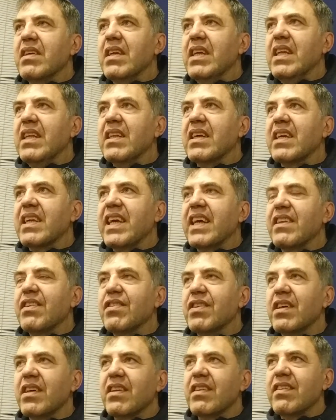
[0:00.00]
either get
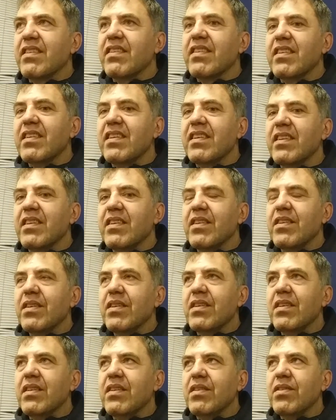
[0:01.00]
hurt.
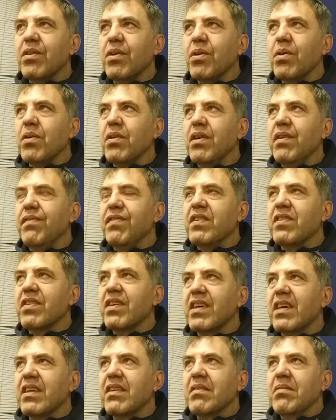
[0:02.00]
So if it's
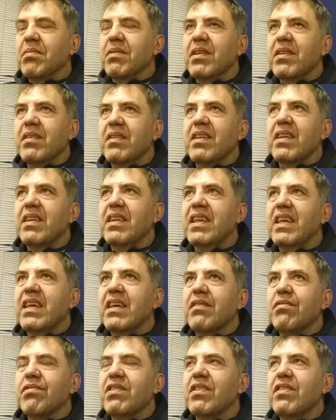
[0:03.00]
hurt, the
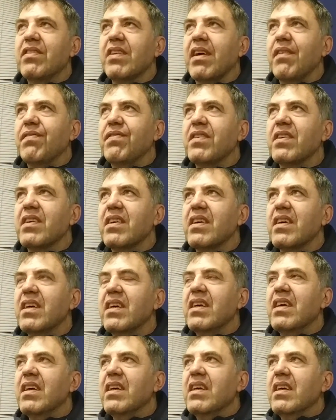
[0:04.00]
deer would suffer,
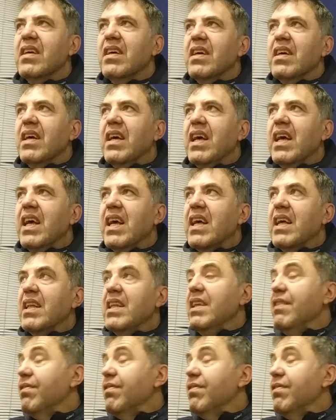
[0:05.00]
and